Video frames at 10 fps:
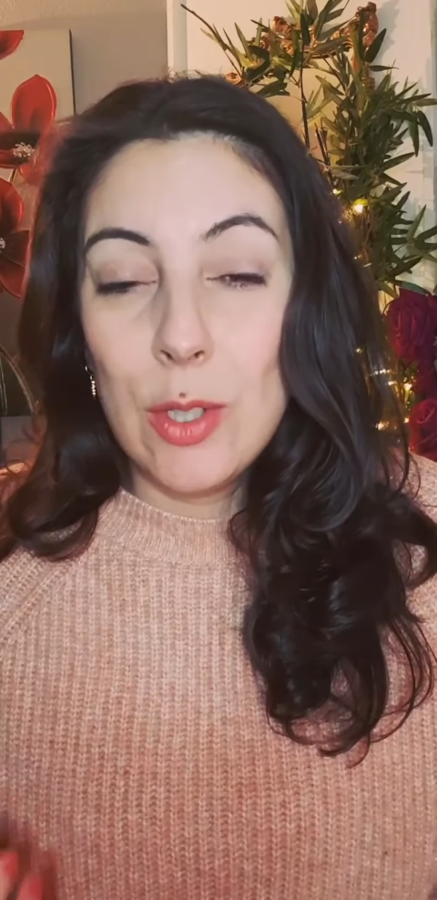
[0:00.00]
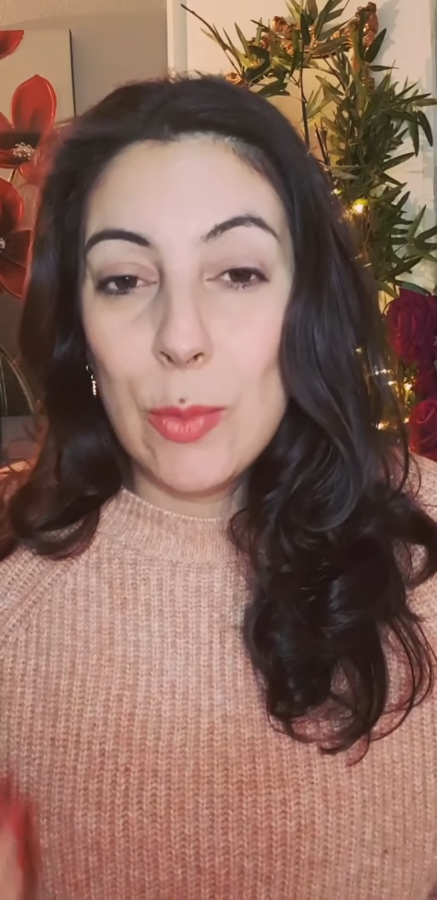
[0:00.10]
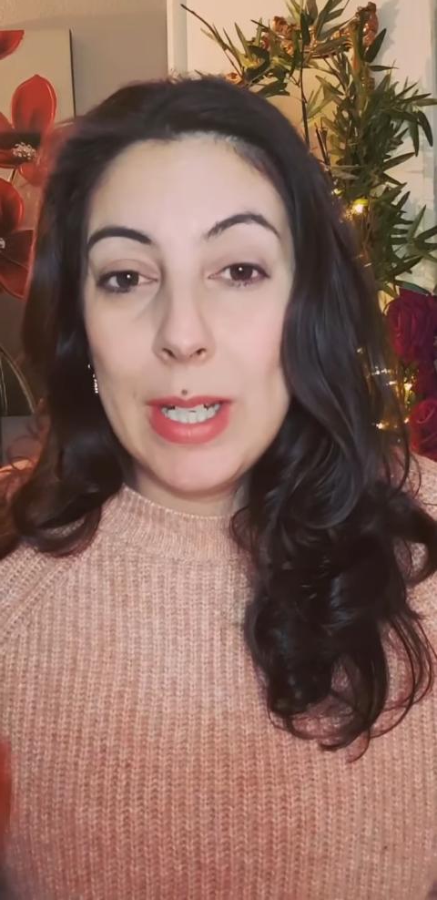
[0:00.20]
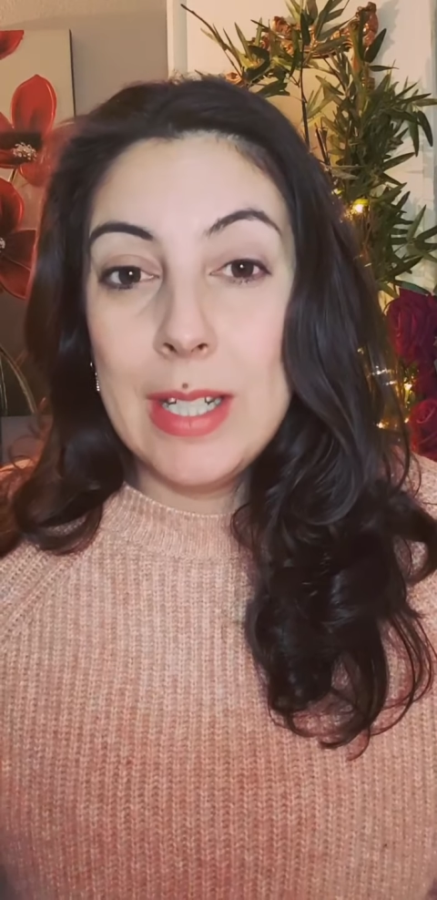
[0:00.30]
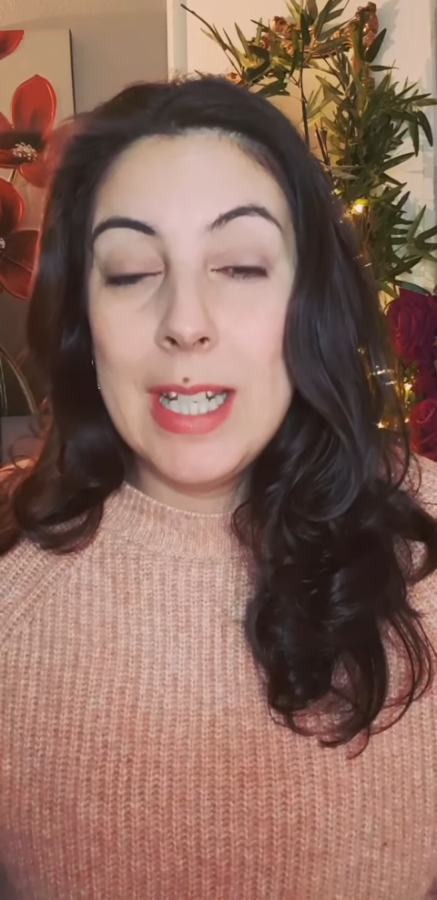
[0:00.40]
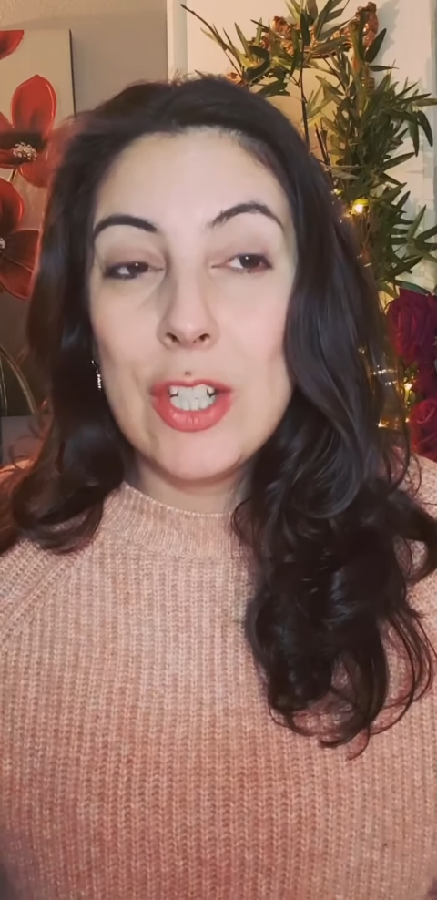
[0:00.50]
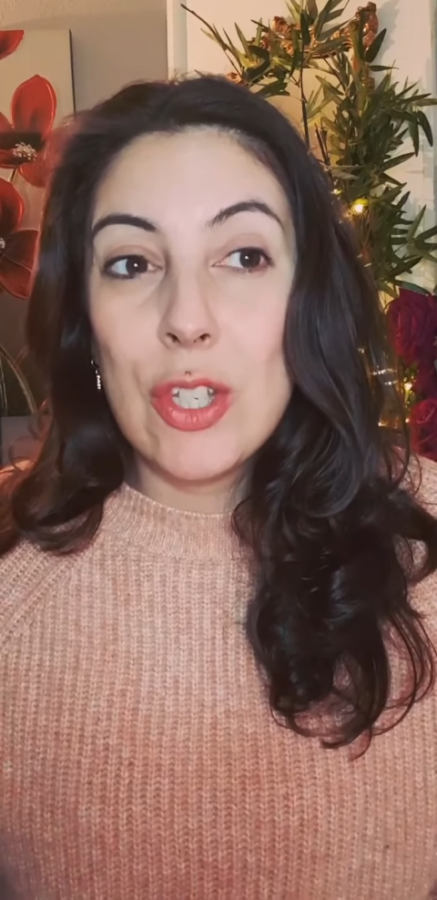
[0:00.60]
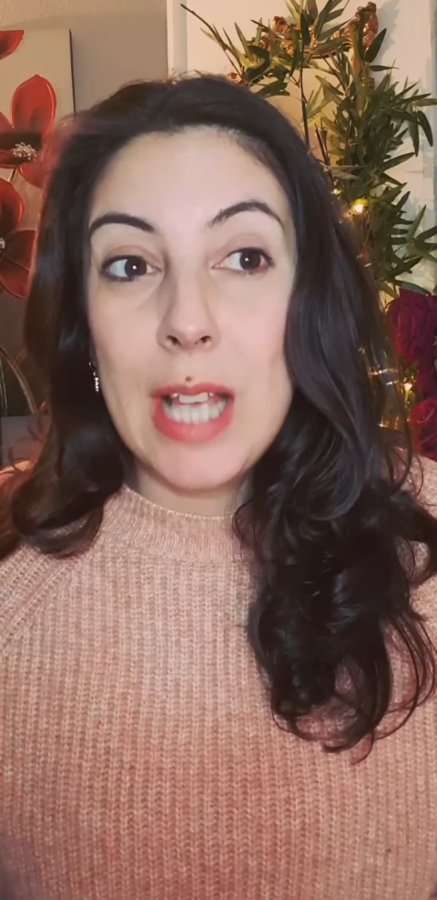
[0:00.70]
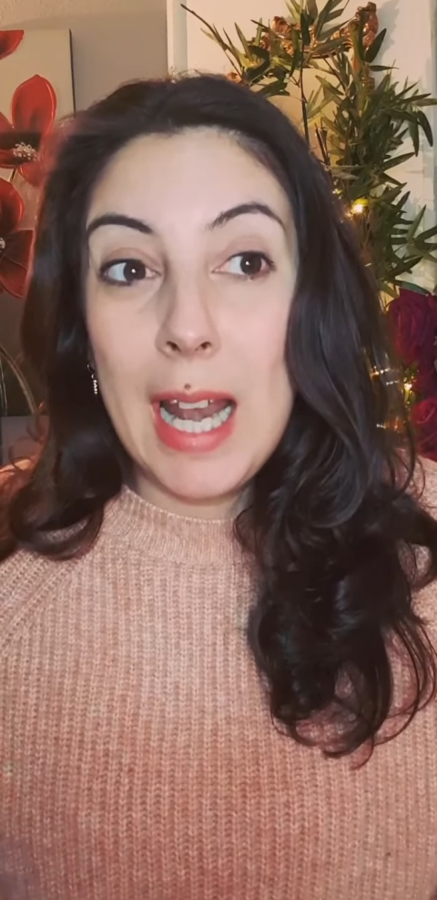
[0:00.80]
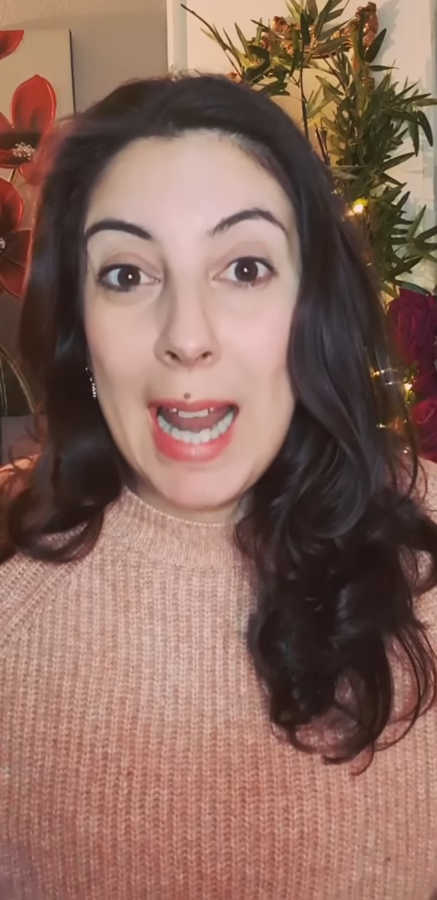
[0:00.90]
Or do I need to
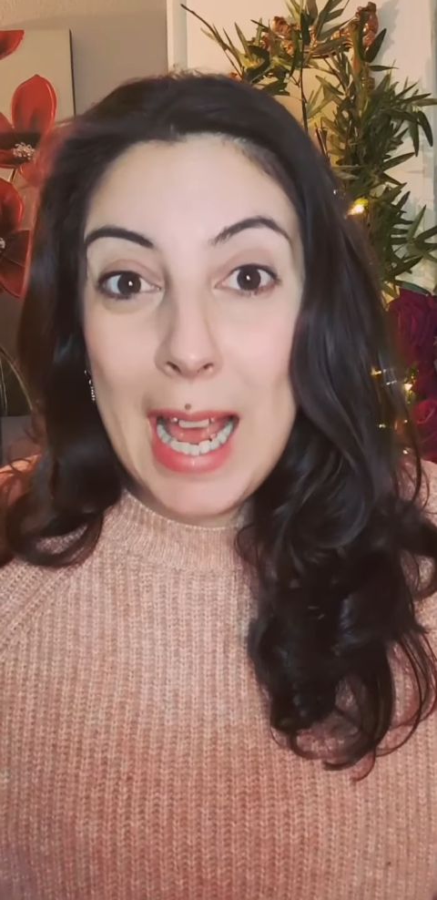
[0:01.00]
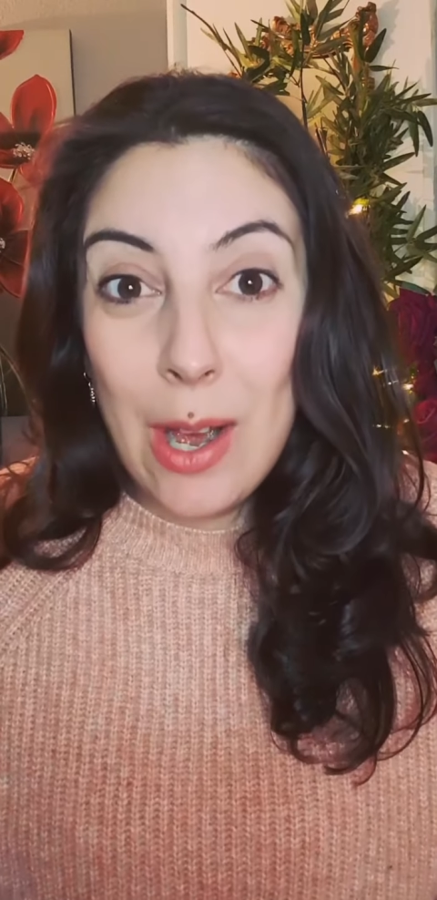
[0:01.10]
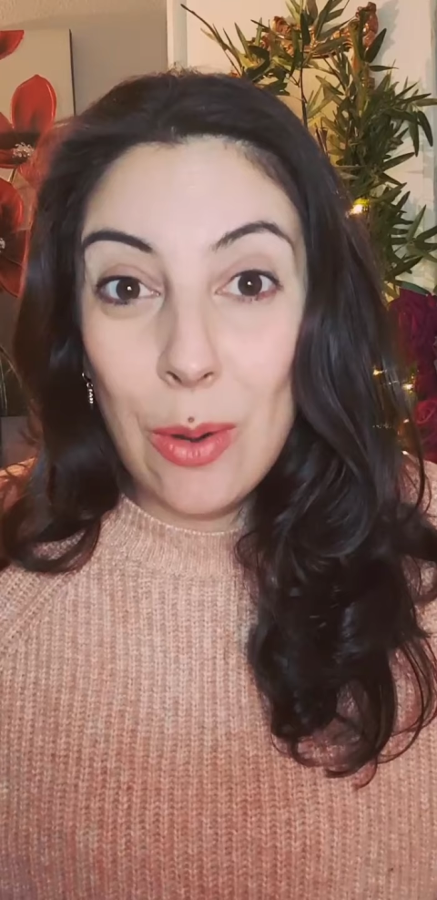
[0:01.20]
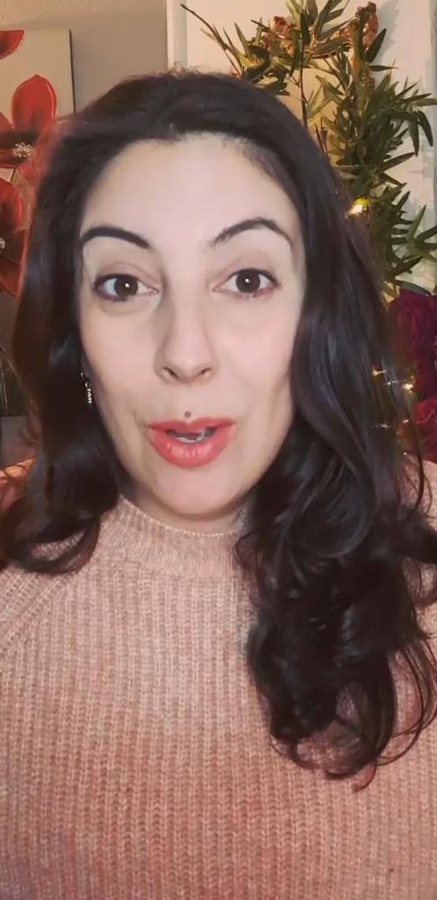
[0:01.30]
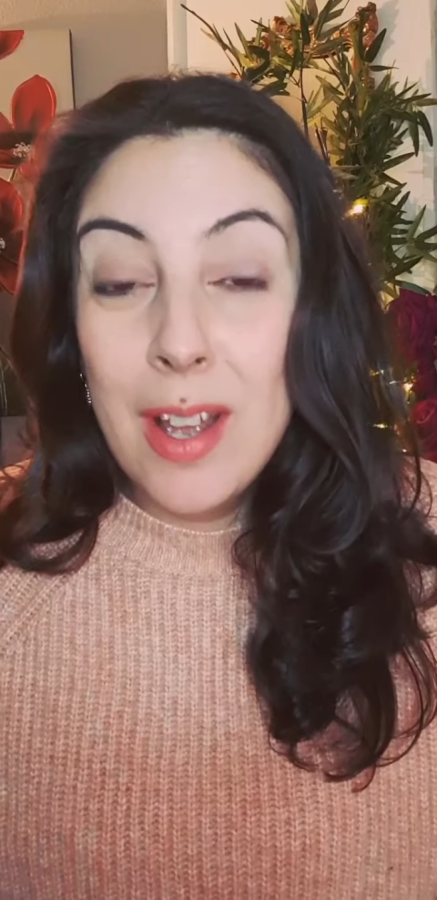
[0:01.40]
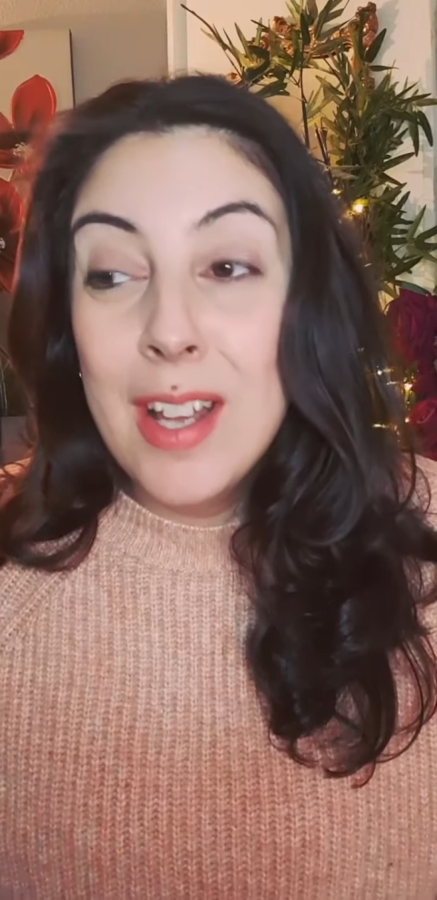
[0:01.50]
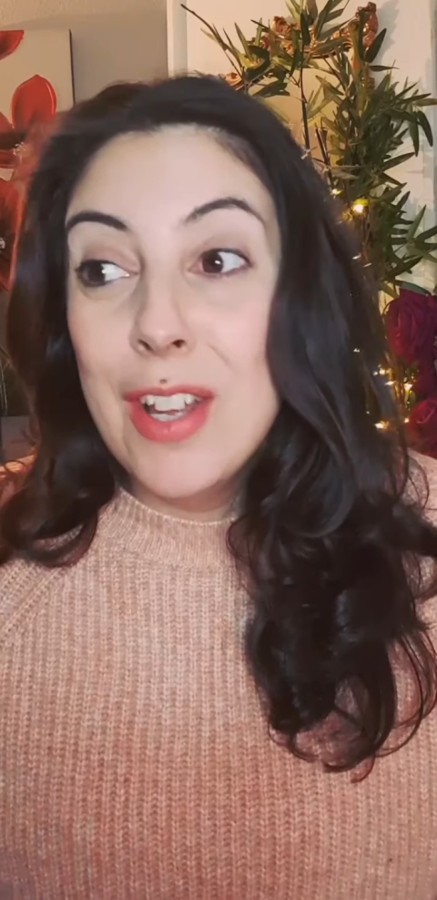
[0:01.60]
just allow